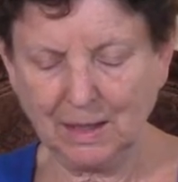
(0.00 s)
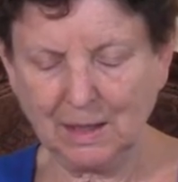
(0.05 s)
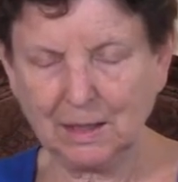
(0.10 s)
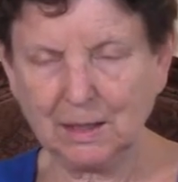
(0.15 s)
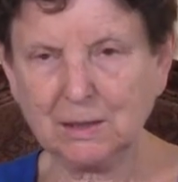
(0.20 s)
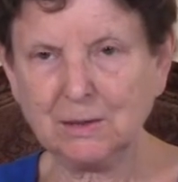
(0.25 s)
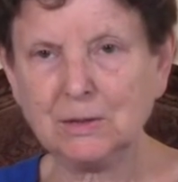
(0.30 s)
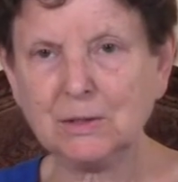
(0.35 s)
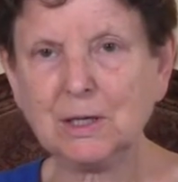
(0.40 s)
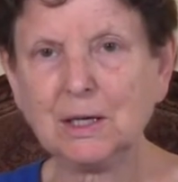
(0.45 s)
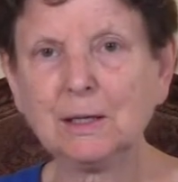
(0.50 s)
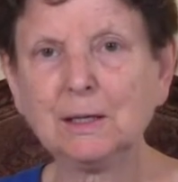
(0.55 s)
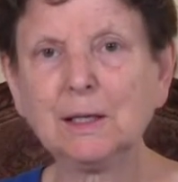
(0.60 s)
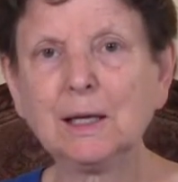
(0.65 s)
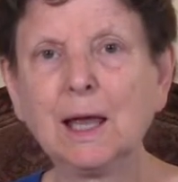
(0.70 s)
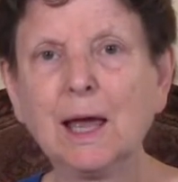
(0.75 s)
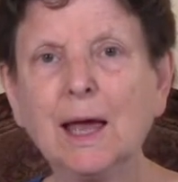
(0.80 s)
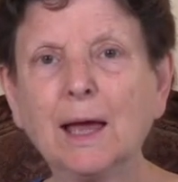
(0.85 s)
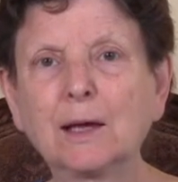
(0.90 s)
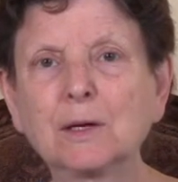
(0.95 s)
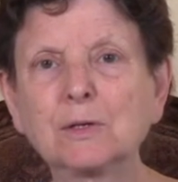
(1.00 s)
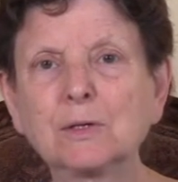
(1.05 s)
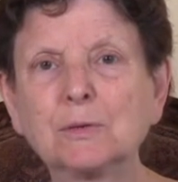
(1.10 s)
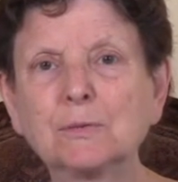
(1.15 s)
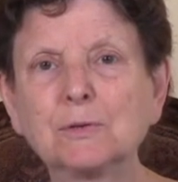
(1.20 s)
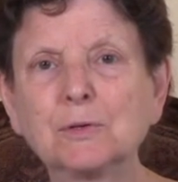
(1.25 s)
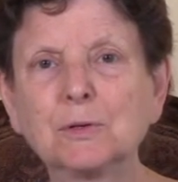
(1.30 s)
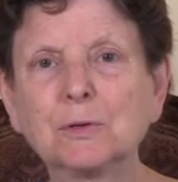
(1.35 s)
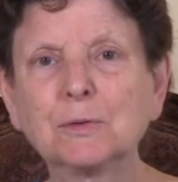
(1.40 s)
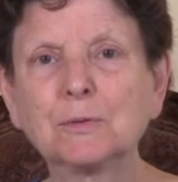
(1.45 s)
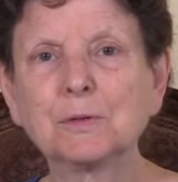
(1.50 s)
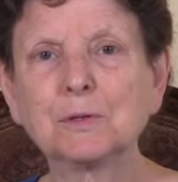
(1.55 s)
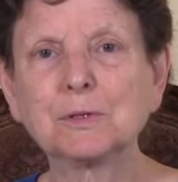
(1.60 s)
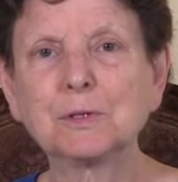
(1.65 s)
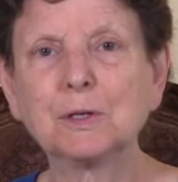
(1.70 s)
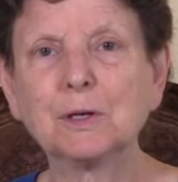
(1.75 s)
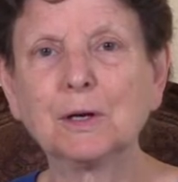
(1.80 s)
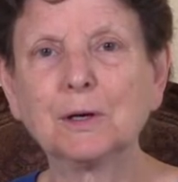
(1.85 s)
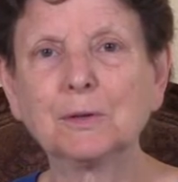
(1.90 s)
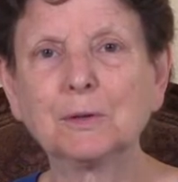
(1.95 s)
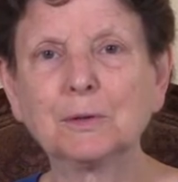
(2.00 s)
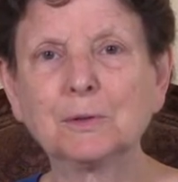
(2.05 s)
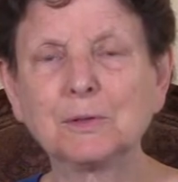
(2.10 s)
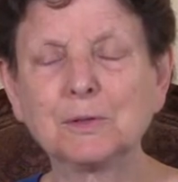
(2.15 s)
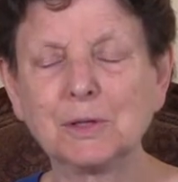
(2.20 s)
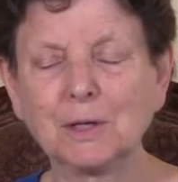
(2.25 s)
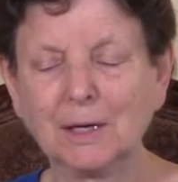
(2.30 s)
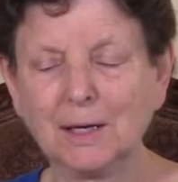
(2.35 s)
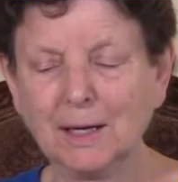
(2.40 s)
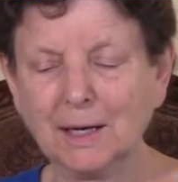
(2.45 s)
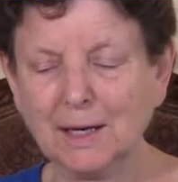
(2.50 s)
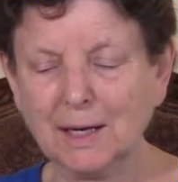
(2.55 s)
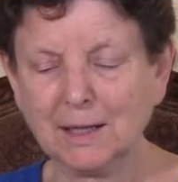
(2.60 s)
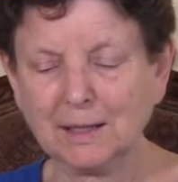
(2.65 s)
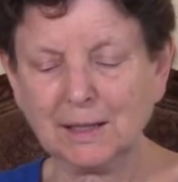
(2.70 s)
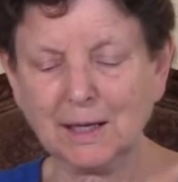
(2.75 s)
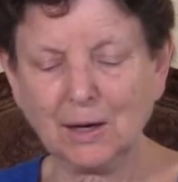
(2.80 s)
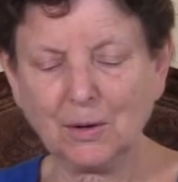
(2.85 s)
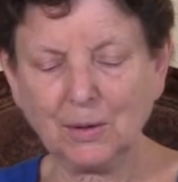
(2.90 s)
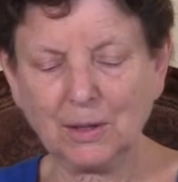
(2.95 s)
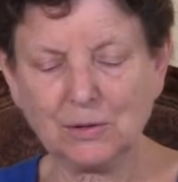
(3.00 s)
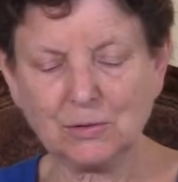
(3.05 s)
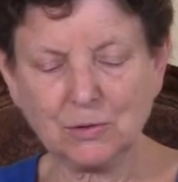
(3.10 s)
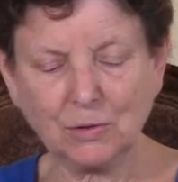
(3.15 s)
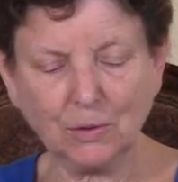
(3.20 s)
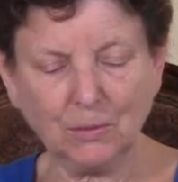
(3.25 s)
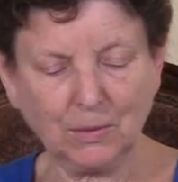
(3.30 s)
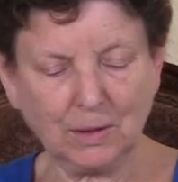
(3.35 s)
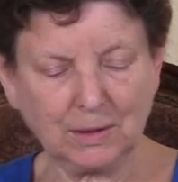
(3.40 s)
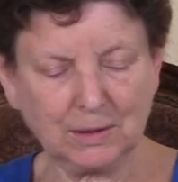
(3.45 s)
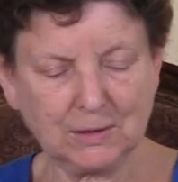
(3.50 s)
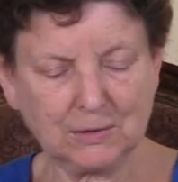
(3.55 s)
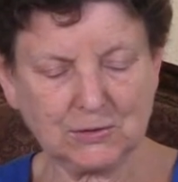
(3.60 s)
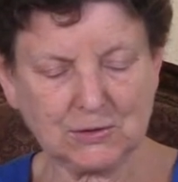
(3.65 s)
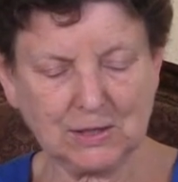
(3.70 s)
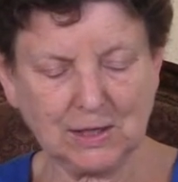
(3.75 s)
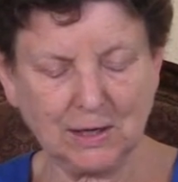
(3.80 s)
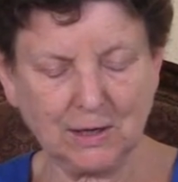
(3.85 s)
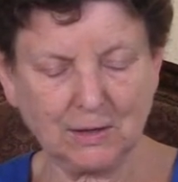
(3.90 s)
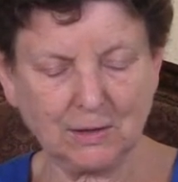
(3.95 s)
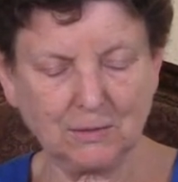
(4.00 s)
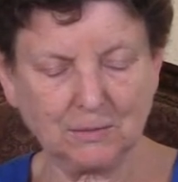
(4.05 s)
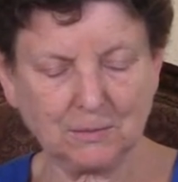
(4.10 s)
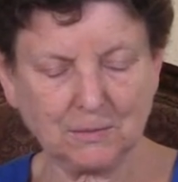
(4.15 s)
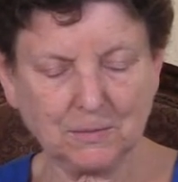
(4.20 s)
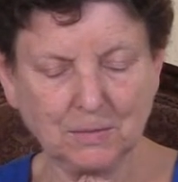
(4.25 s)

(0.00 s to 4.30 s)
in daily acts of service to others. Now, he's already said,